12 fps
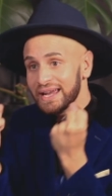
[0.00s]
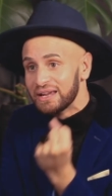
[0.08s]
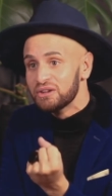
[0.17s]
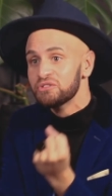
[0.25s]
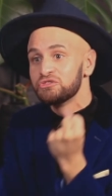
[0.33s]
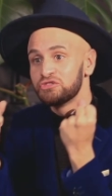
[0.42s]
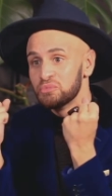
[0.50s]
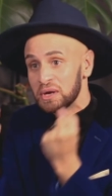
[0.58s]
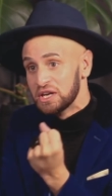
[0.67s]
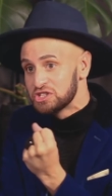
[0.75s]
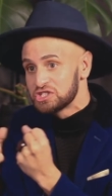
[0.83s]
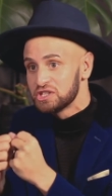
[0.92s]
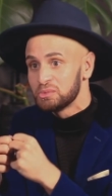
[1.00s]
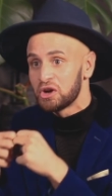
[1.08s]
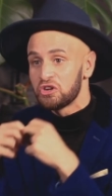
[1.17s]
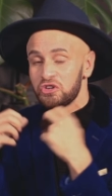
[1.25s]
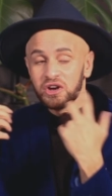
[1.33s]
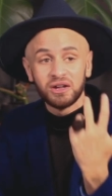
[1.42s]
information
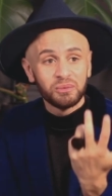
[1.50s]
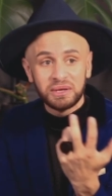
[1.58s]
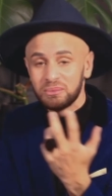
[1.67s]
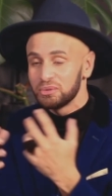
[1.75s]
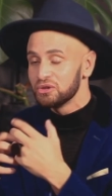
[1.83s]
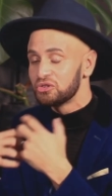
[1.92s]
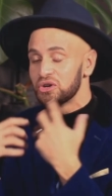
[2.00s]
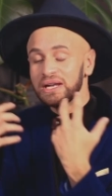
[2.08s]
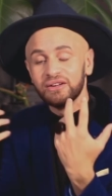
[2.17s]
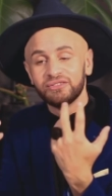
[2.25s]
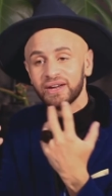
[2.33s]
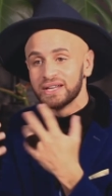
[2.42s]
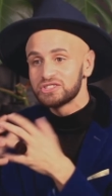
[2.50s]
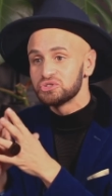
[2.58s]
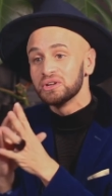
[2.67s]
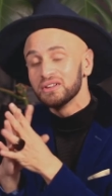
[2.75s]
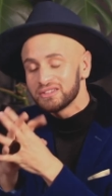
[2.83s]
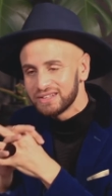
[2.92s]
about real people, real events,
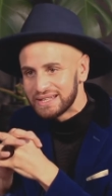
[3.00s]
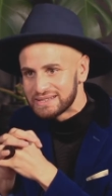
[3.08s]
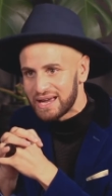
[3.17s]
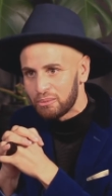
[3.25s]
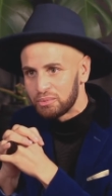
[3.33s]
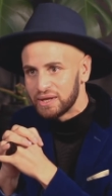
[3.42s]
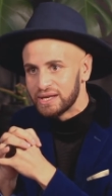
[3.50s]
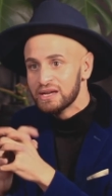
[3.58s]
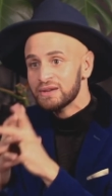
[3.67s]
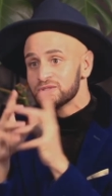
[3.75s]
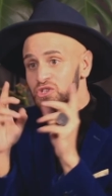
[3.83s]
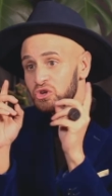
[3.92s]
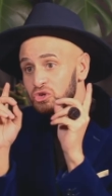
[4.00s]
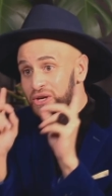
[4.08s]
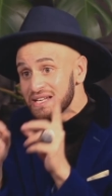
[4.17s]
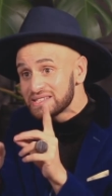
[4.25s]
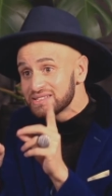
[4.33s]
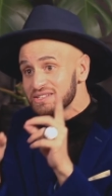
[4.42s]
real things happening. So
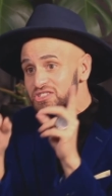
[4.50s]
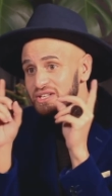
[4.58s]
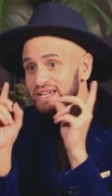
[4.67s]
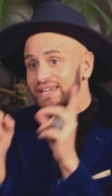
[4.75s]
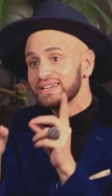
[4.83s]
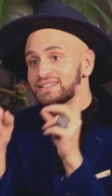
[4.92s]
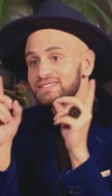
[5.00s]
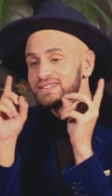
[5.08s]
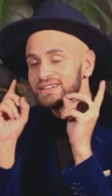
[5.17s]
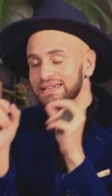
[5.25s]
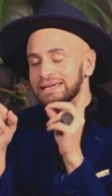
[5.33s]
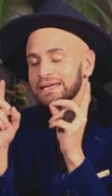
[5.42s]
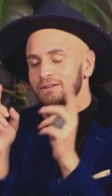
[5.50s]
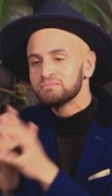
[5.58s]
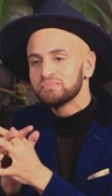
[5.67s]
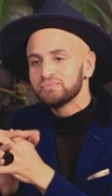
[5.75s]
research is key.